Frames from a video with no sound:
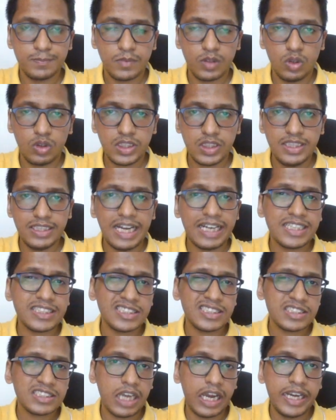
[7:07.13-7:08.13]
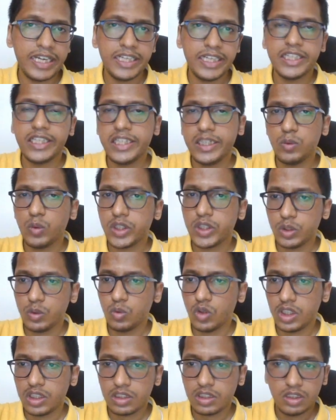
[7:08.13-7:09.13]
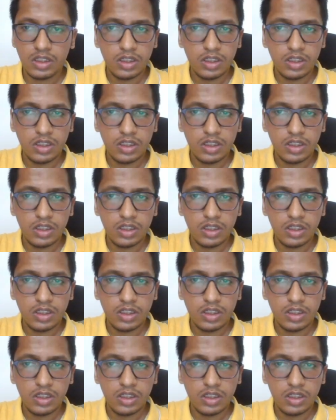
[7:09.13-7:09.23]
Okay, that is ideally what you want.